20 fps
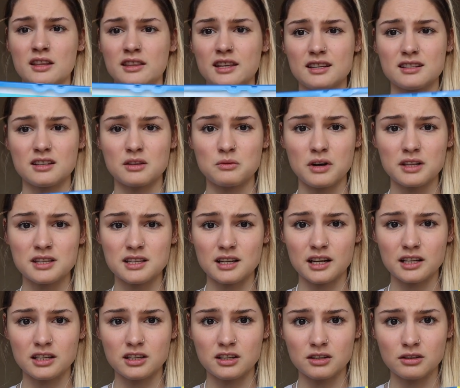these are the ones
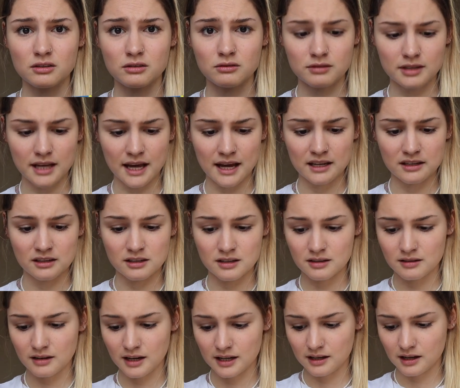I use,
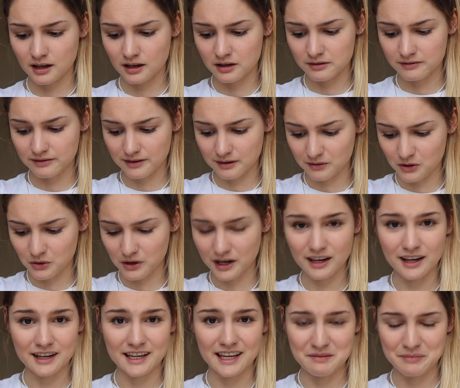and I kind of am
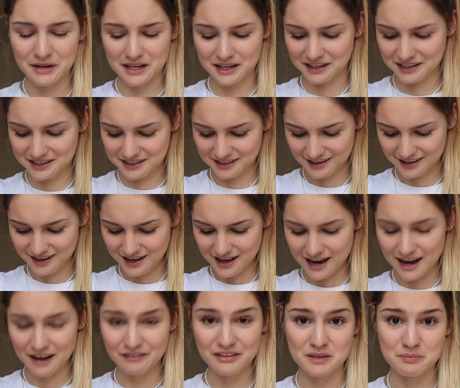quite lucky because
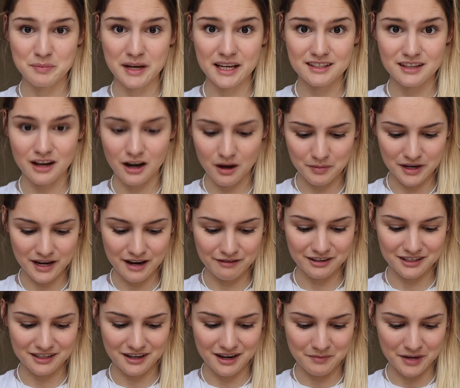I have this big tub, and
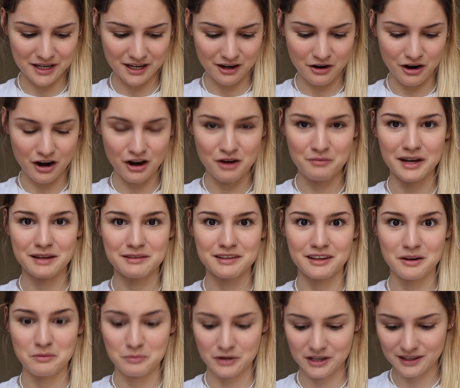every time I go home I
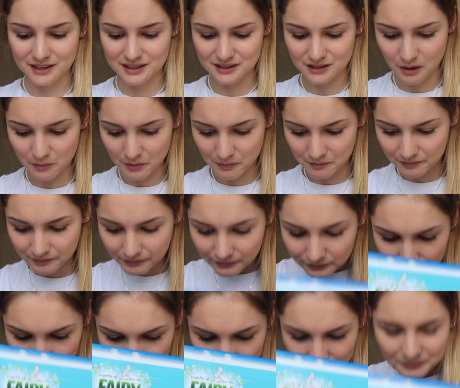kind of bring this tub and
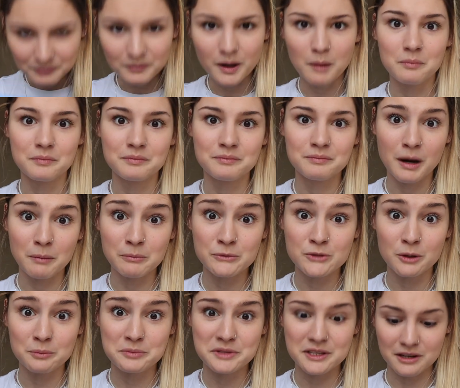mum
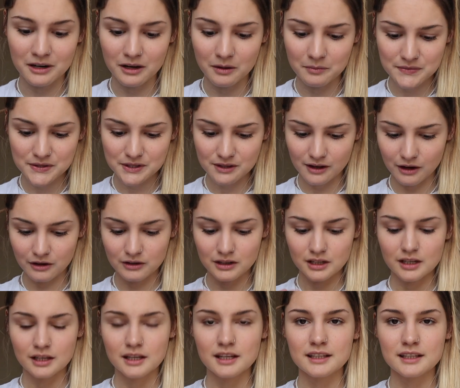tops it up. So